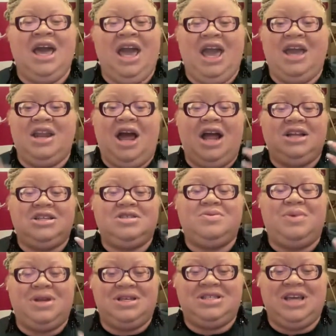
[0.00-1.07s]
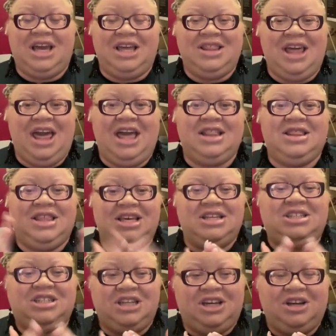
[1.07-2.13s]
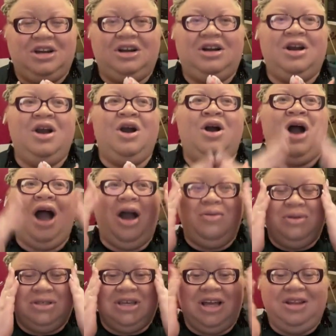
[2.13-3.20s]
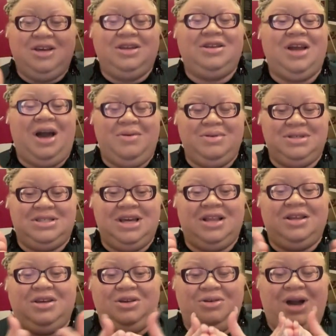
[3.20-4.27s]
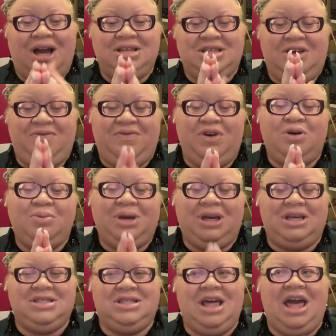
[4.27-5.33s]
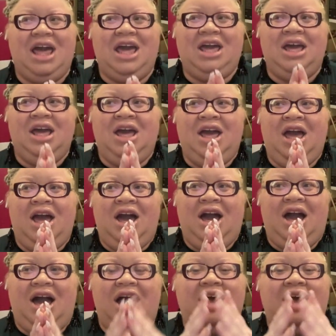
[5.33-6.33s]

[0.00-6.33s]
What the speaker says: and I just want to say that this year I was telling you guys that filming is that I